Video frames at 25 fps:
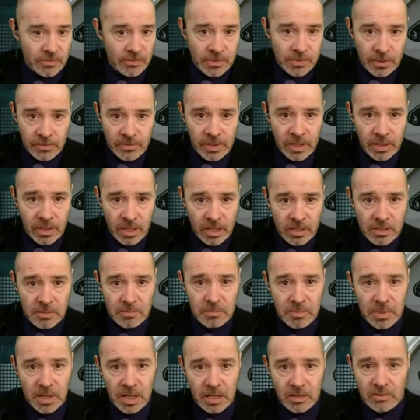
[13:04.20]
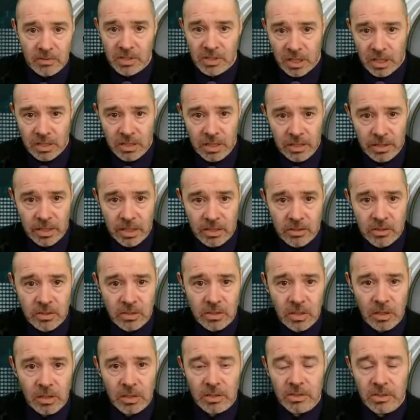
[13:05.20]
£50,000,
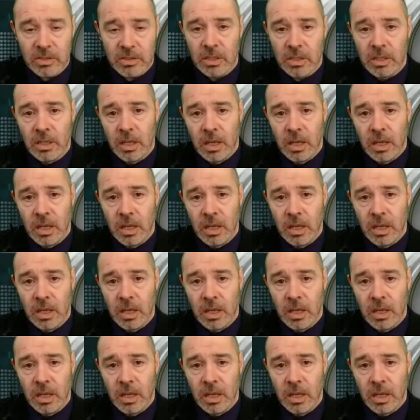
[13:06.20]
$80,000.